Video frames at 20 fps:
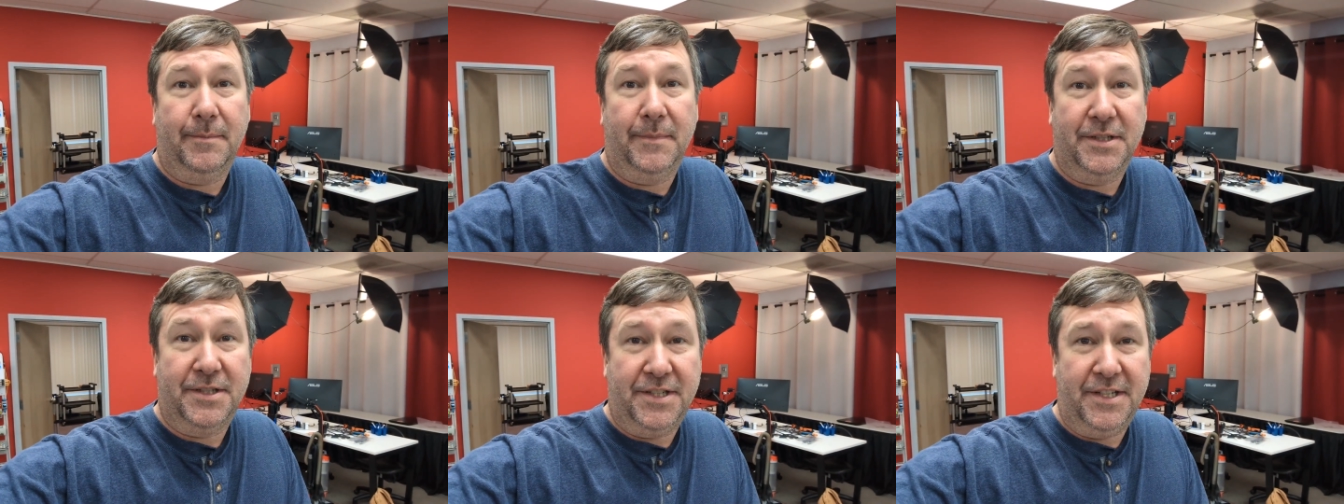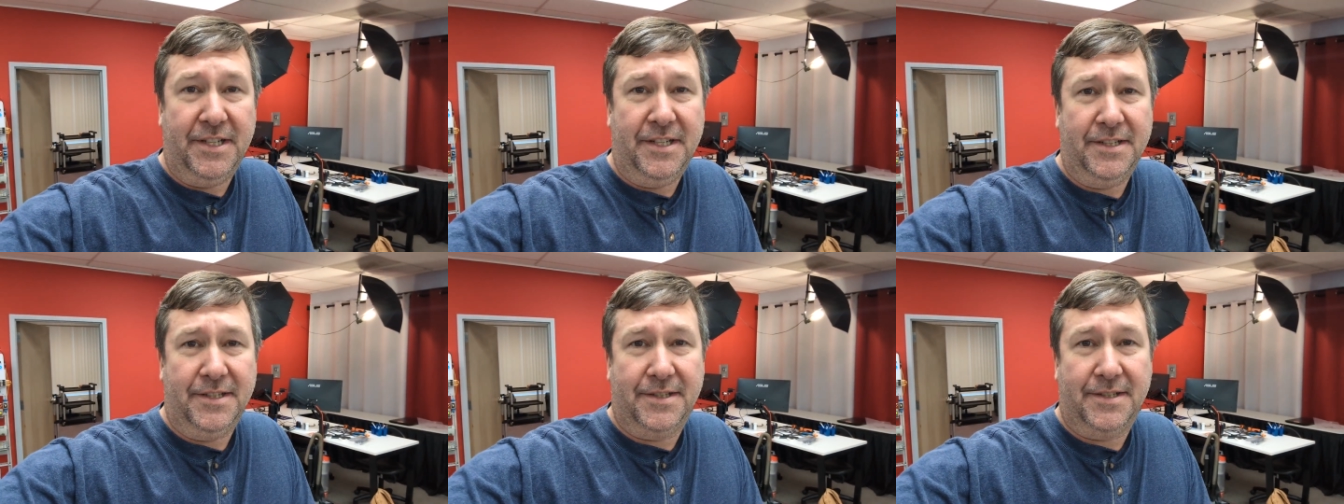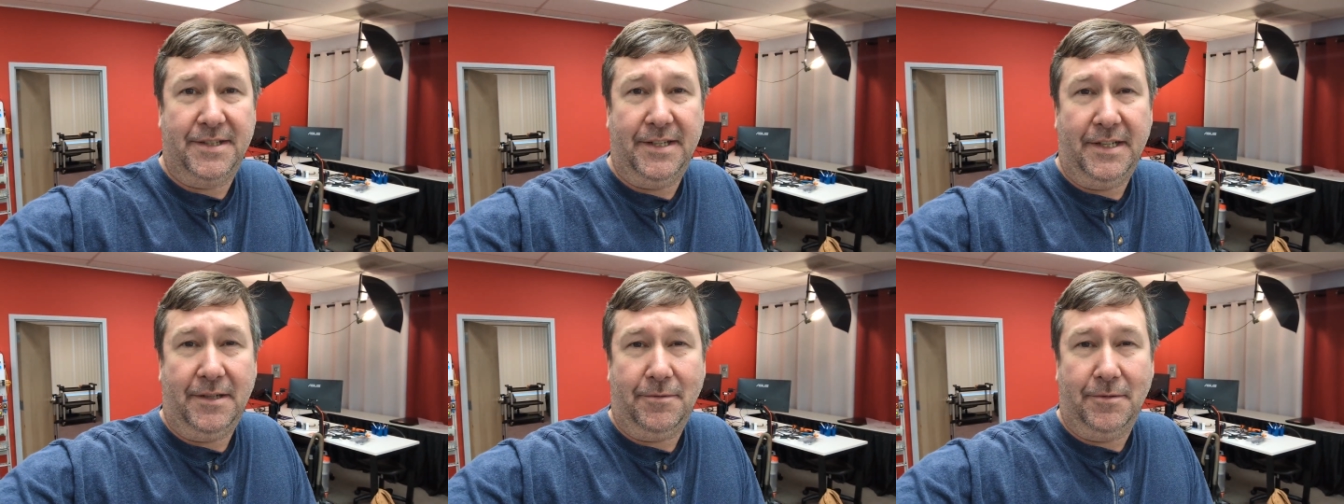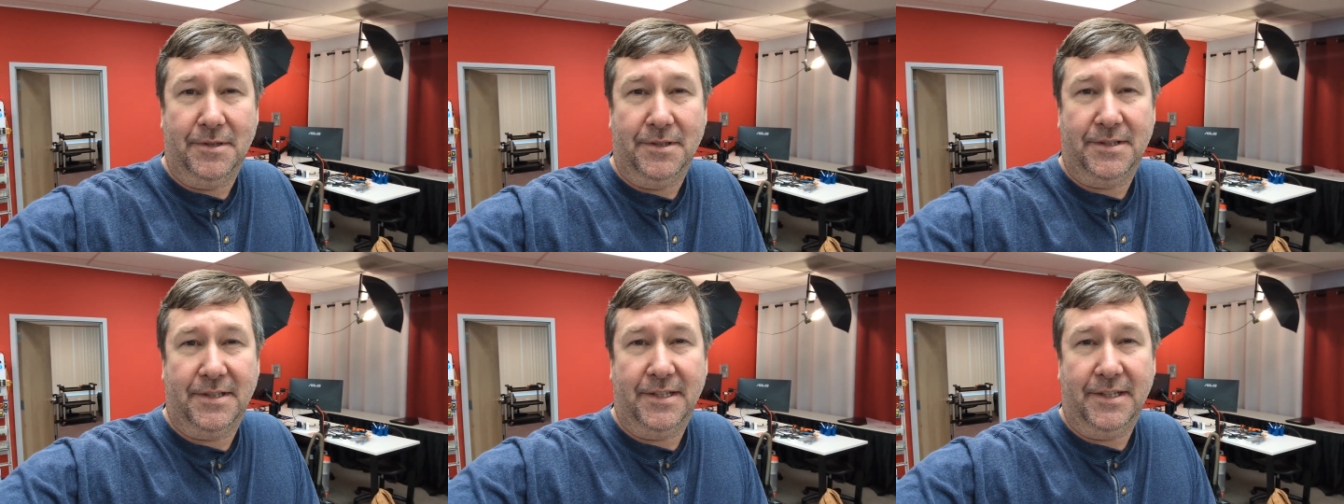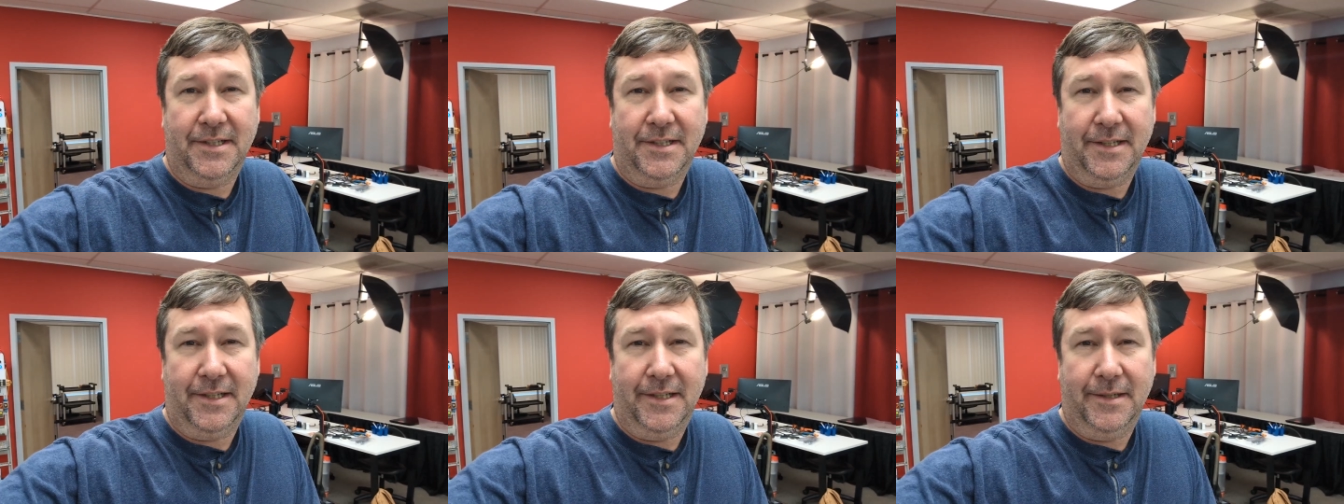machine
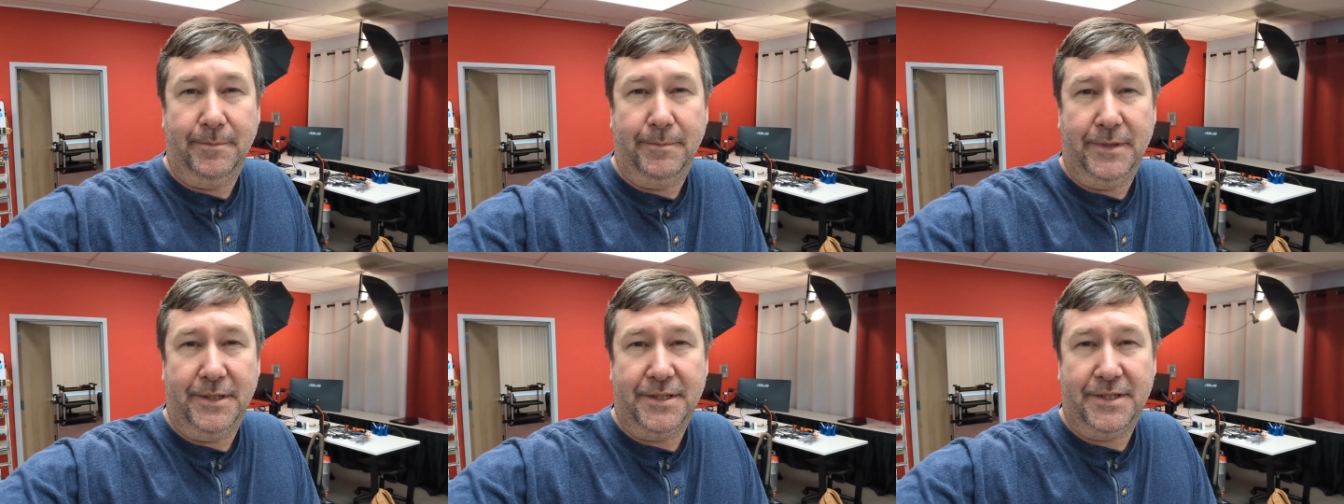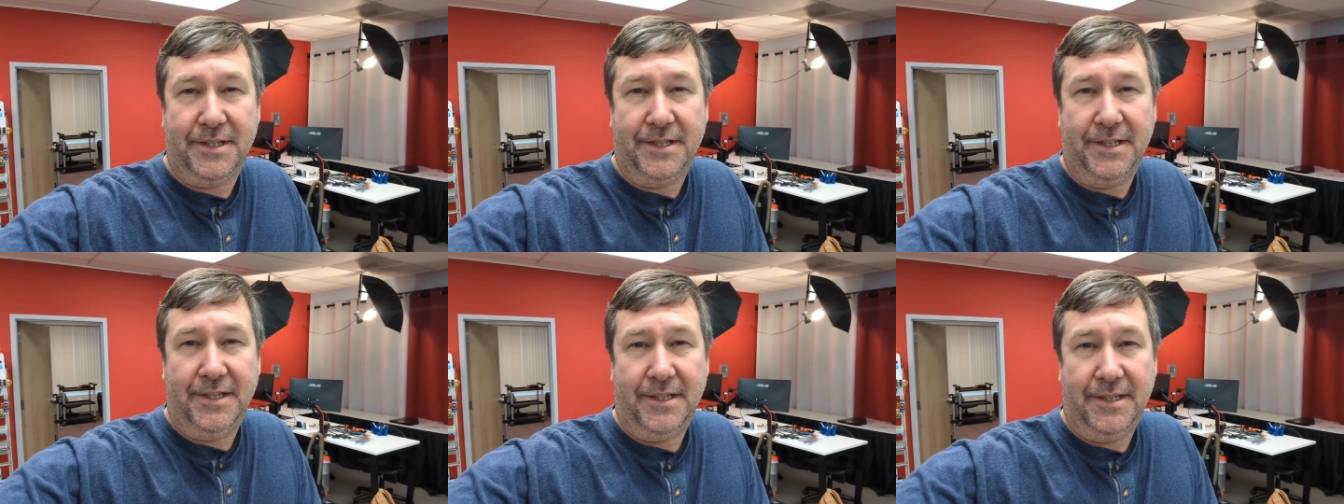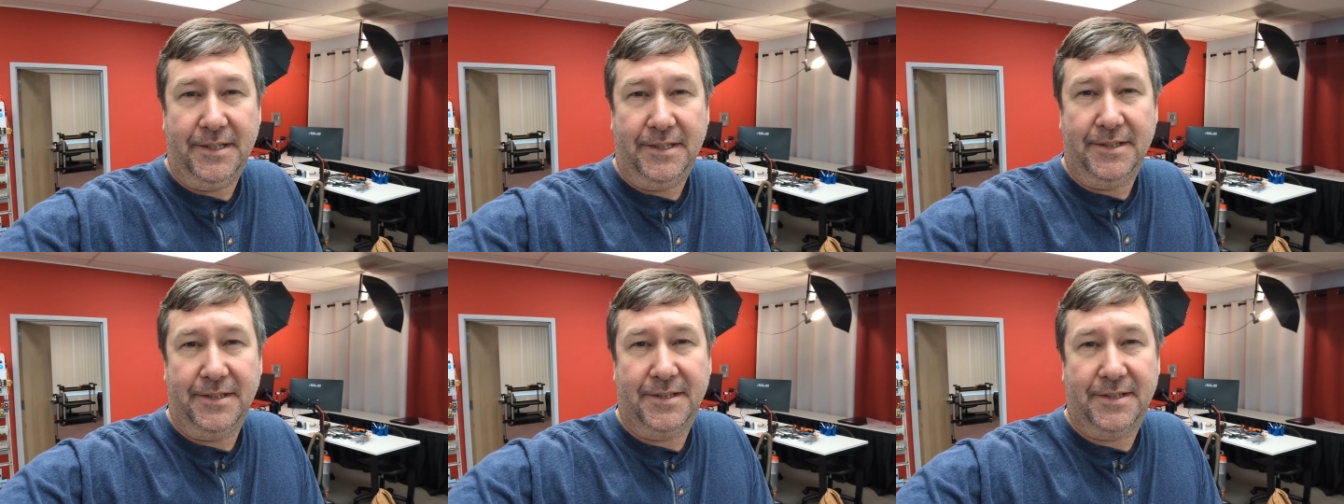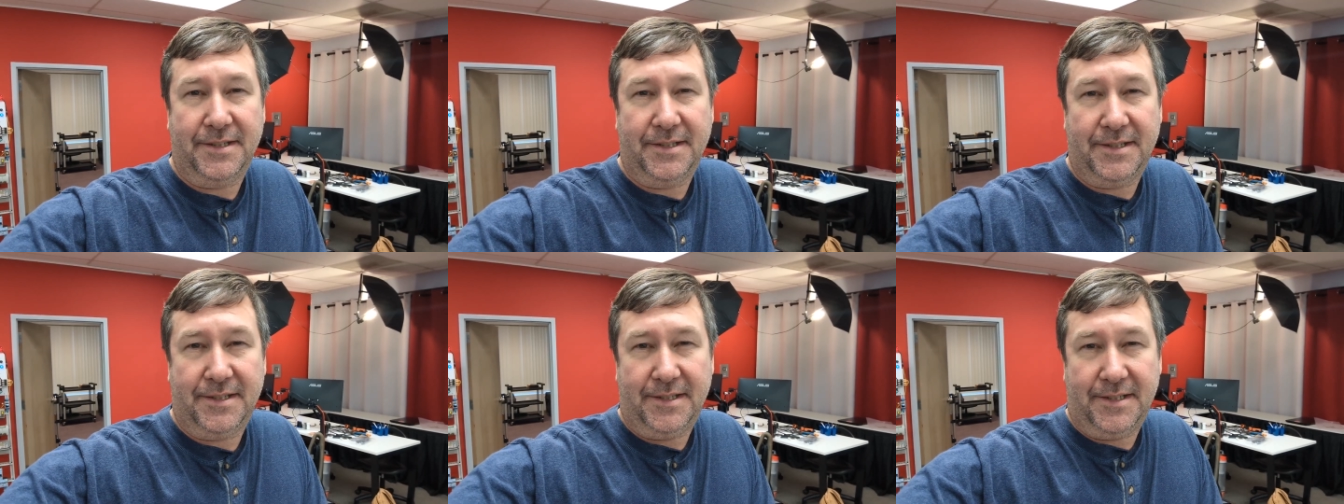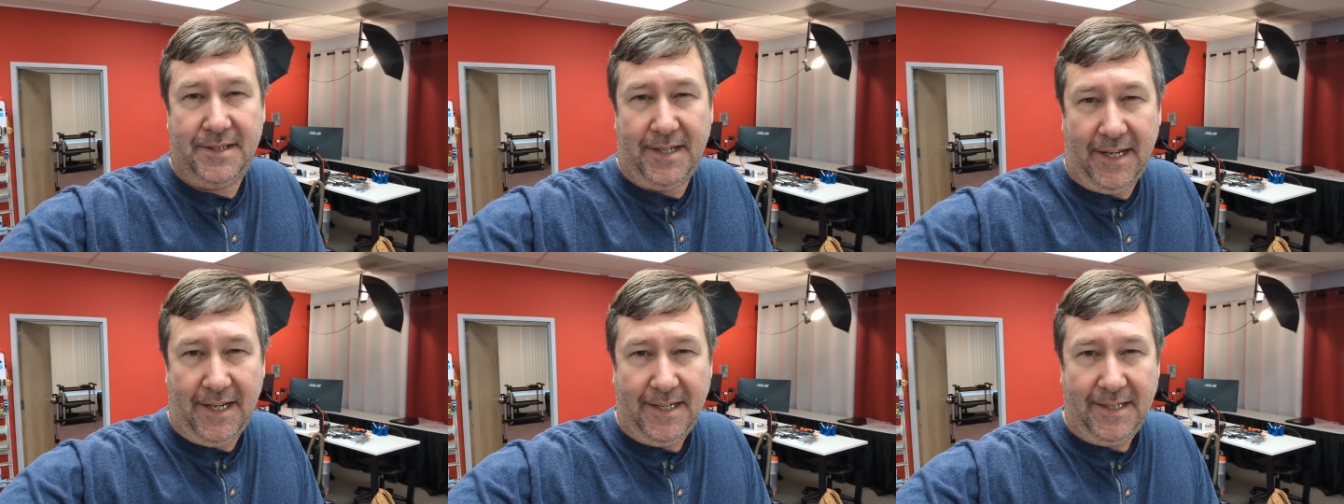sequencing and machine
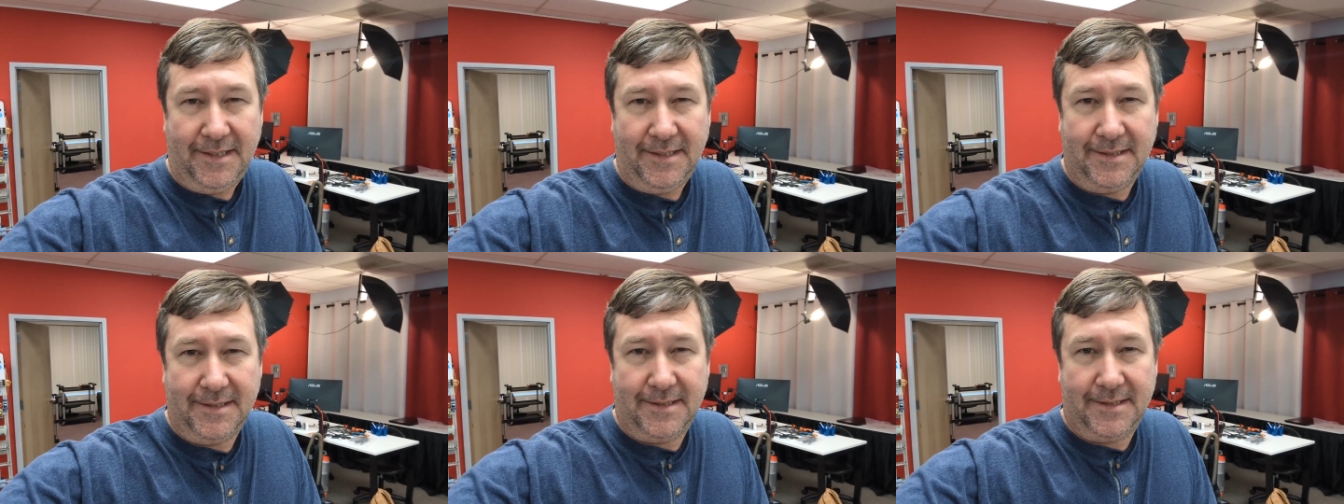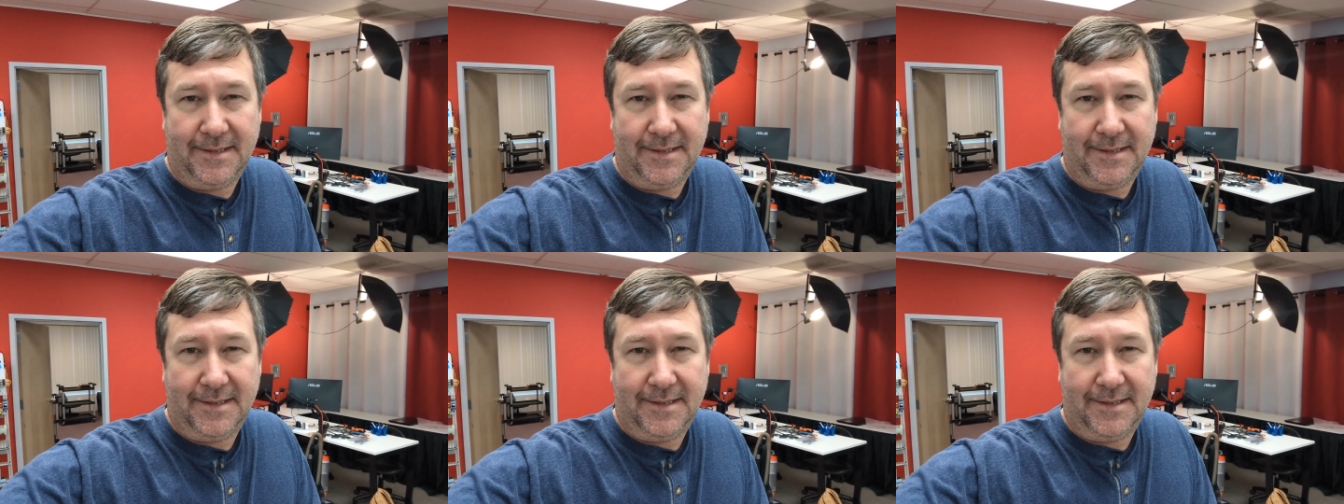states?